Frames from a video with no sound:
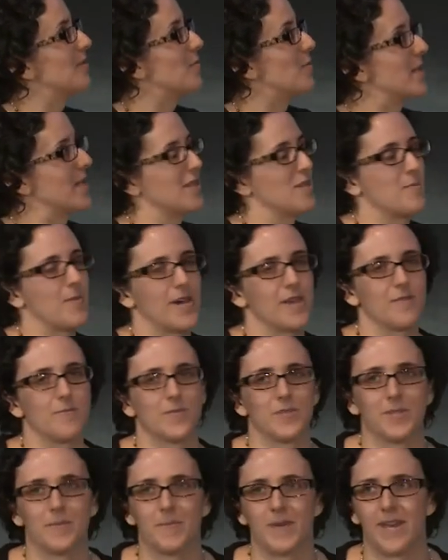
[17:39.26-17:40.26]
one on the bottom
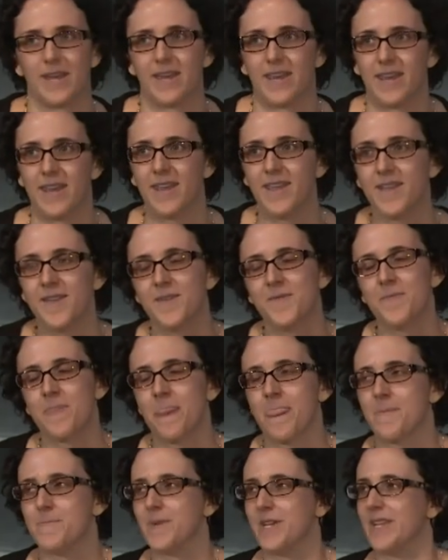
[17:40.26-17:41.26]
was benign.
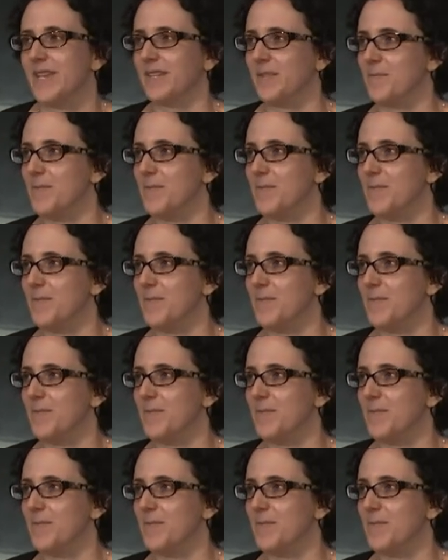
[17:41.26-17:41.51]
But as